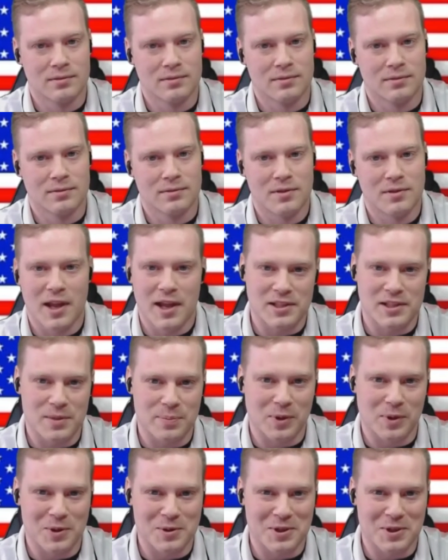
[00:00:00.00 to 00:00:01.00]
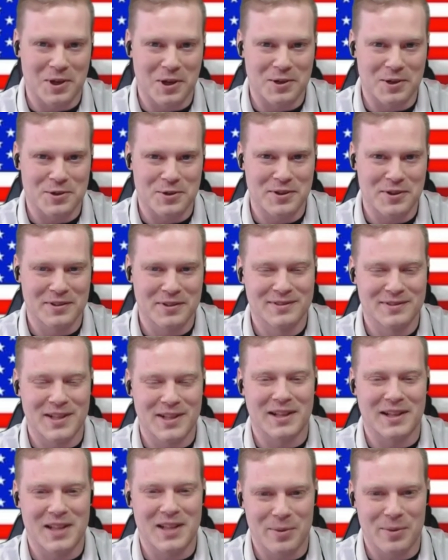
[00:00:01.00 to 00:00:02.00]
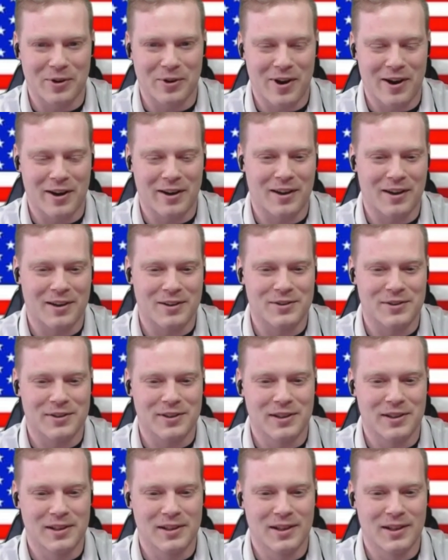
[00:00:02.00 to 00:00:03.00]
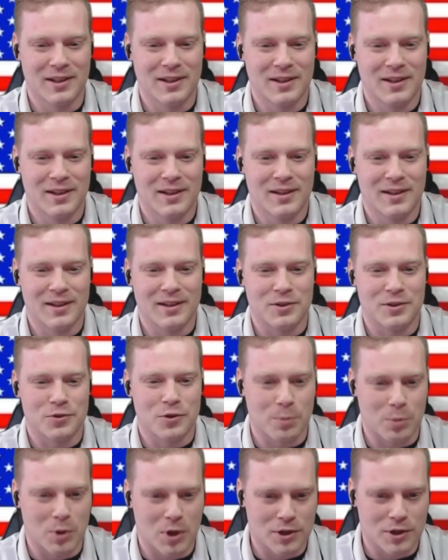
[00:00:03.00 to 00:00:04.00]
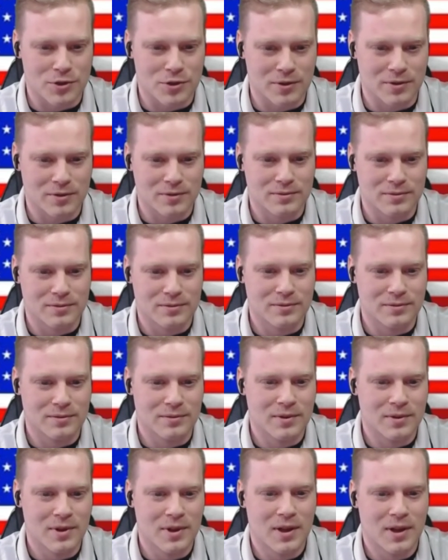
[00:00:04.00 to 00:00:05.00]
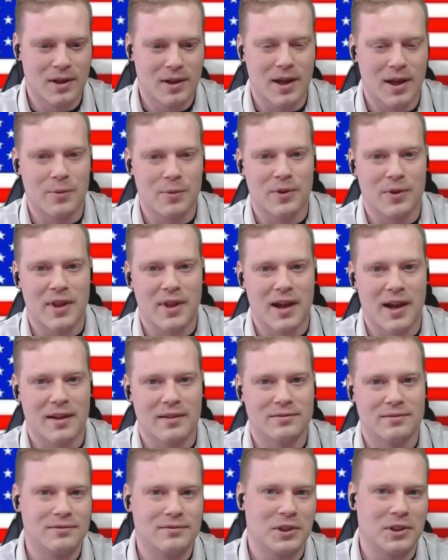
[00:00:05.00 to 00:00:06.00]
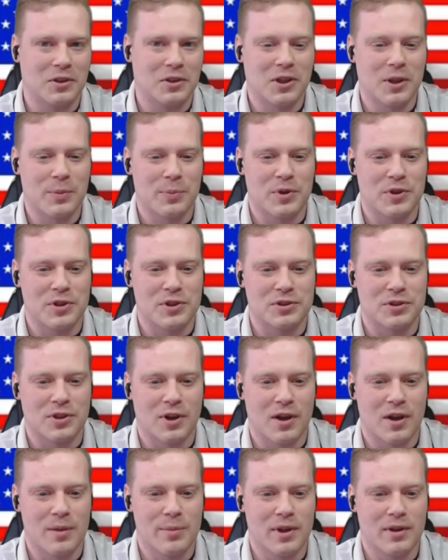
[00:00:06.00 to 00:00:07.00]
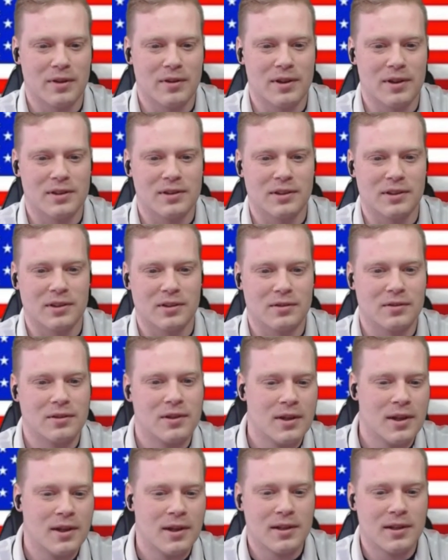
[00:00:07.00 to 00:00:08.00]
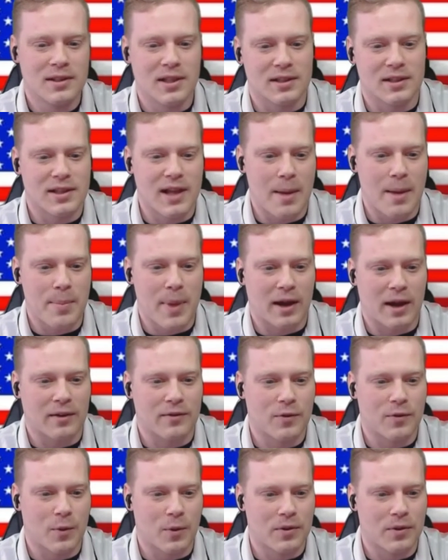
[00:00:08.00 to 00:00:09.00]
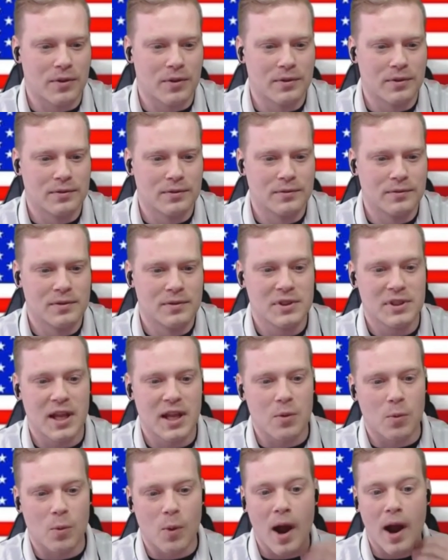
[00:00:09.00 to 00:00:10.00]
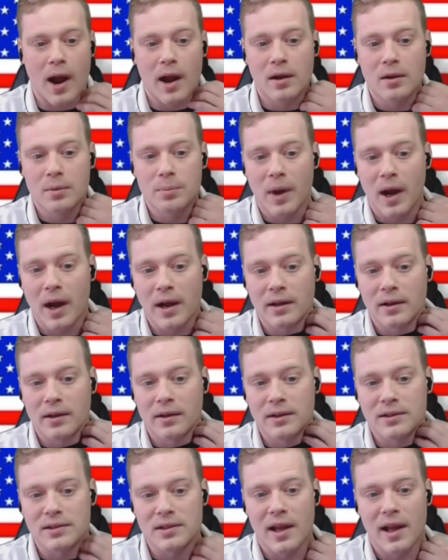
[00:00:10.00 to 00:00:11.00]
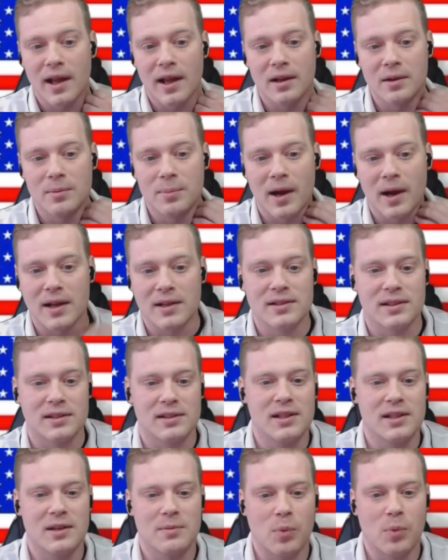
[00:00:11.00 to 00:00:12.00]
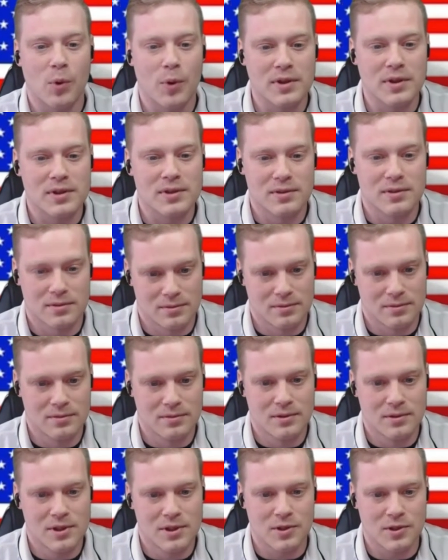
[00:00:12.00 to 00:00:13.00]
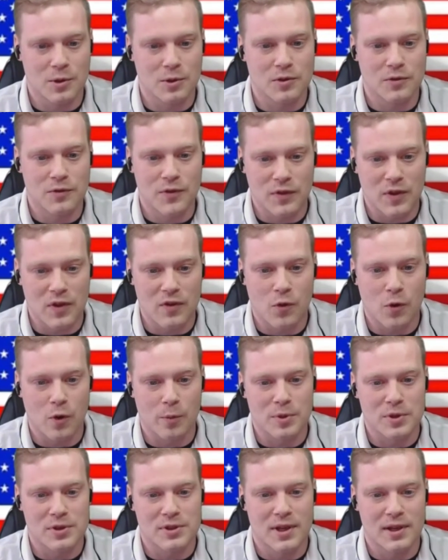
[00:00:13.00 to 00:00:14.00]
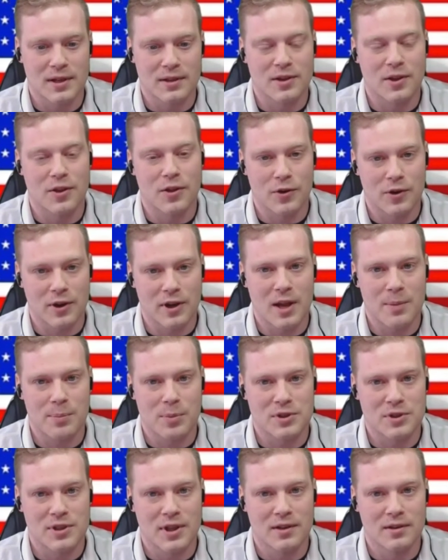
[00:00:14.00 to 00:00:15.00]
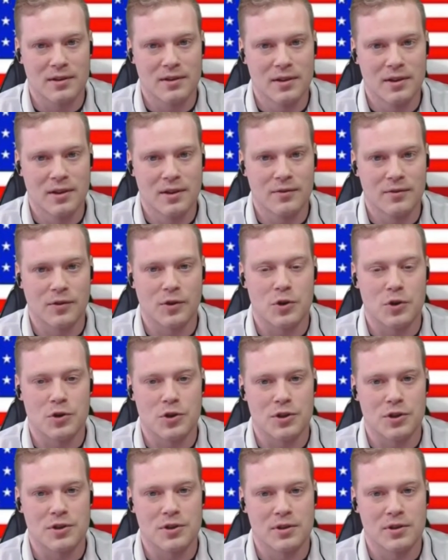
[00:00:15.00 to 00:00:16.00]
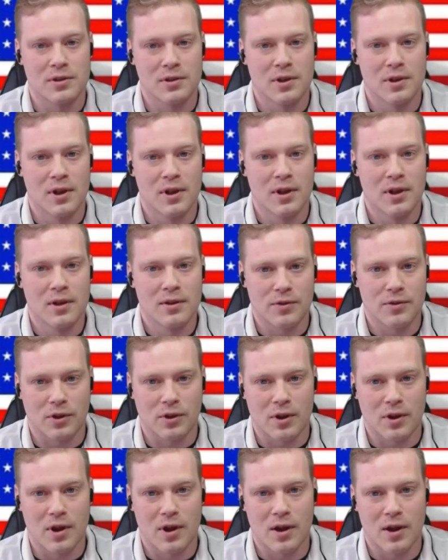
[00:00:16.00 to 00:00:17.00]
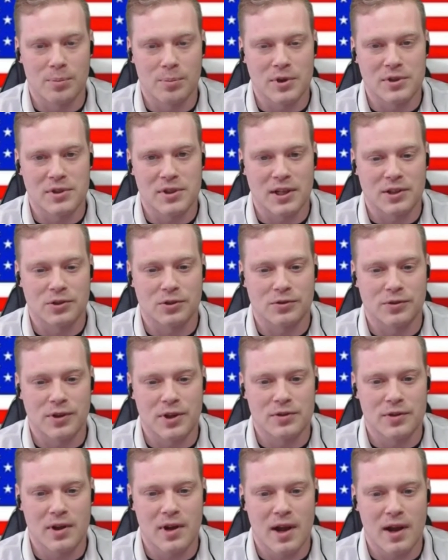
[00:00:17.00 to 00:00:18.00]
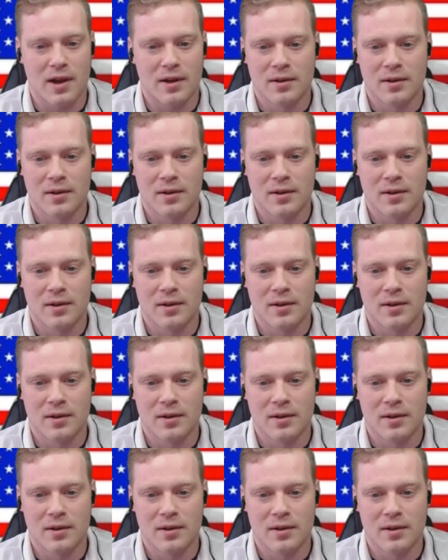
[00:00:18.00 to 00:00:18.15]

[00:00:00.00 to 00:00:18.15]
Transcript: Nancy Pelosi country. It's not Democratic country. It's Trump country. And with that little clip you just saw, it's a little tit-tat back and forth. Statewide, Biden is ahead by 16 points. So it's 54% to 38% for New Jersey for the presidential race right now.